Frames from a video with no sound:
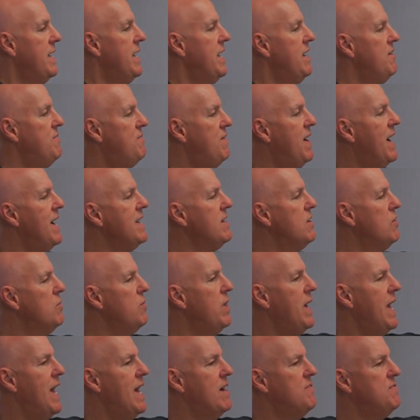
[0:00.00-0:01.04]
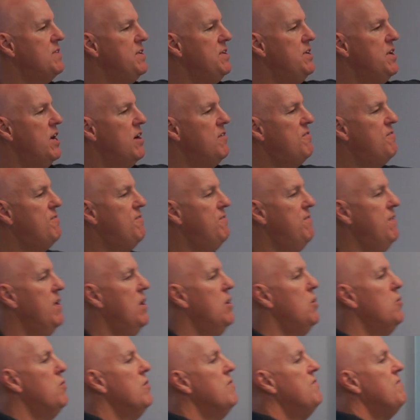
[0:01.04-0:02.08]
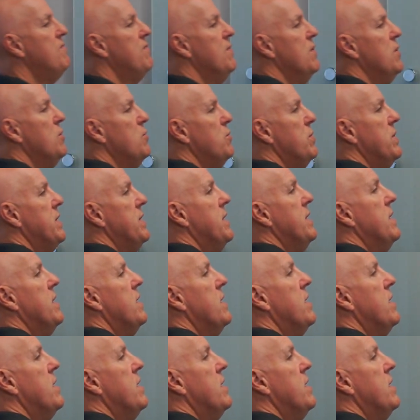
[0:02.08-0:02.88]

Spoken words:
if I don't have enough flow of fluid